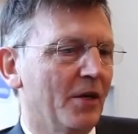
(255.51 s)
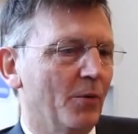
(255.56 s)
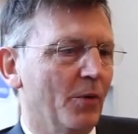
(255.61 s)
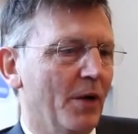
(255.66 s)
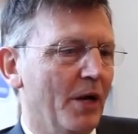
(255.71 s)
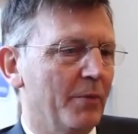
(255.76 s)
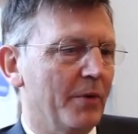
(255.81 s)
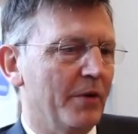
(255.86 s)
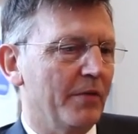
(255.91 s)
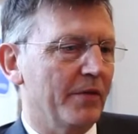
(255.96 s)

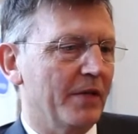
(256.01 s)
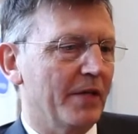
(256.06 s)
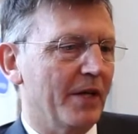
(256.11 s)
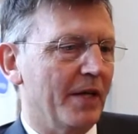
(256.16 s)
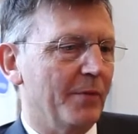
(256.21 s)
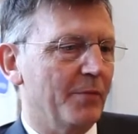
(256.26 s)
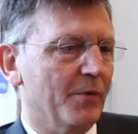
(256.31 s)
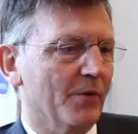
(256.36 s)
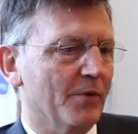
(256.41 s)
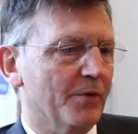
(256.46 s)
where we've
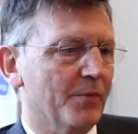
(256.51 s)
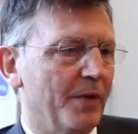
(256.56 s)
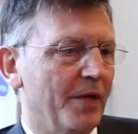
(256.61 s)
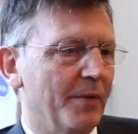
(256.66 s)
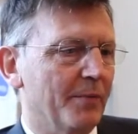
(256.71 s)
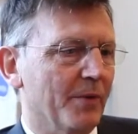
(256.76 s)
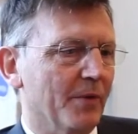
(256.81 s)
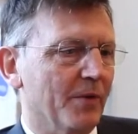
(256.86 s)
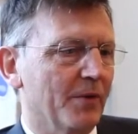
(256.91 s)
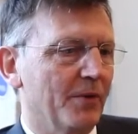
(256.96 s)
enabled
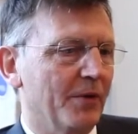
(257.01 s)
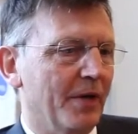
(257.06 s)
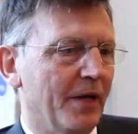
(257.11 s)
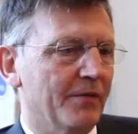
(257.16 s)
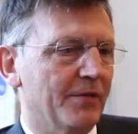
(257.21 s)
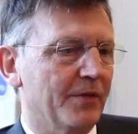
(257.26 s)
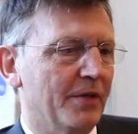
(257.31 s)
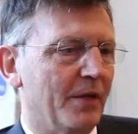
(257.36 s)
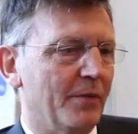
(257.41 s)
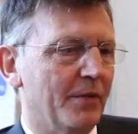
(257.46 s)
people who
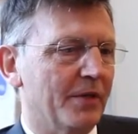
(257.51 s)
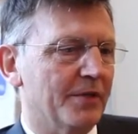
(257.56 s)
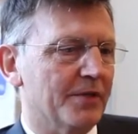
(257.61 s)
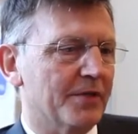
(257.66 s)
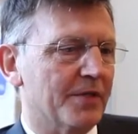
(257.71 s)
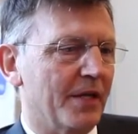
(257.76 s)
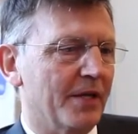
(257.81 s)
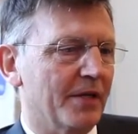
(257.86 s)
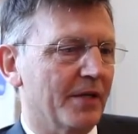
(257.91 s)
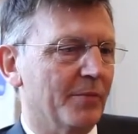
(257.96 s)
have no
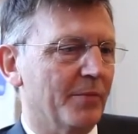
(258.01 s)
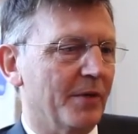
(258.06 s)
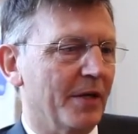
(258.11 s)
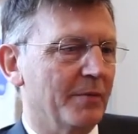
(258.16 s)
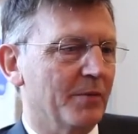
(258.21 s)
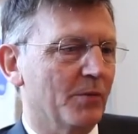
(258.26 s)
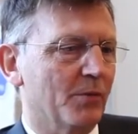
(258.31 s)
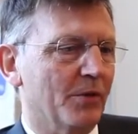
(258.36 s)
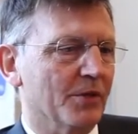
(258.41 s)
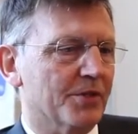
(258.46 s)
understanding of
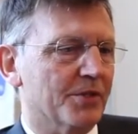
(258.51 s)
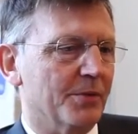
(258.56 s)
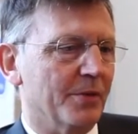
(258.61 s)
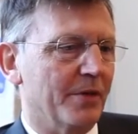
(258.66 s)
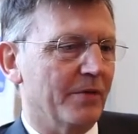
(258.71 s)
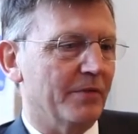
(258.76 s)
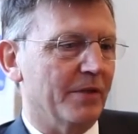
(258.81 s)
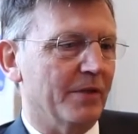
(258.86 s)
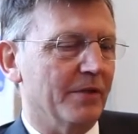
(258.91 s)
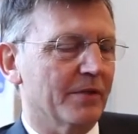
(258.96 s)
payment
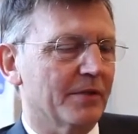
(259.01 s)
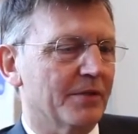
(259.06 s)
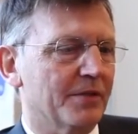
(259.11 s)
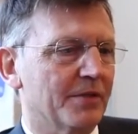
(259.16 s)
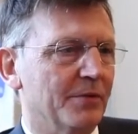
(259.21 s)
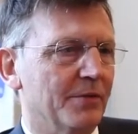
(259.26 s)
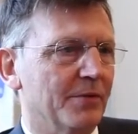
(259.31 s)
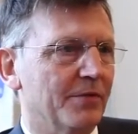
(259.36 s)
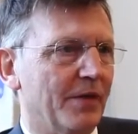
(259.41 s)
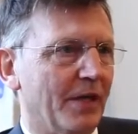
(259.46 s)
whatsoever
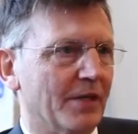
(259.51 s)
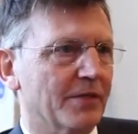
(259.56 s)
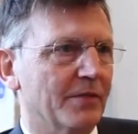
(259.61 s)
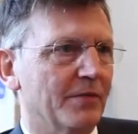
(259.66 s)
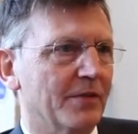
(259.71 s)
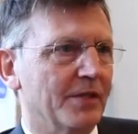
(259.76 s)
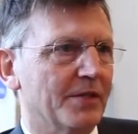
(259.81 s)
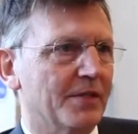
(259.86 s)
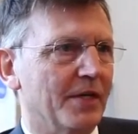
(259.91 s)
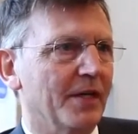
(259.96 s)
to
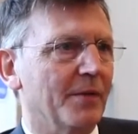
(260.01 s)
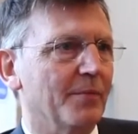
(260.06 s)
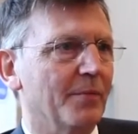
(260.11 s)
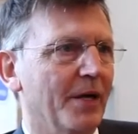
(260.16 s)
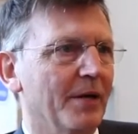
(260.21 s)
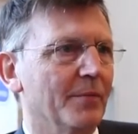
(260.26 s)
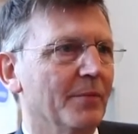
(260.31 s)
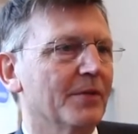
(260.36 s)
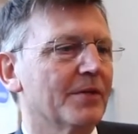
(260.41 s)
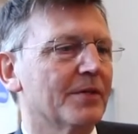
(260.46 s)
effectively take
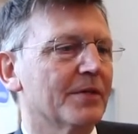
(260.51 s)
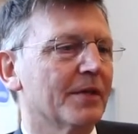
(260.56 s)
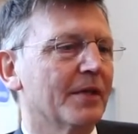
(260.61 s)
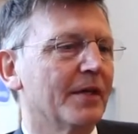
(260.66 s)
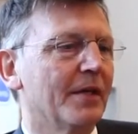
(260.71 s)
payment.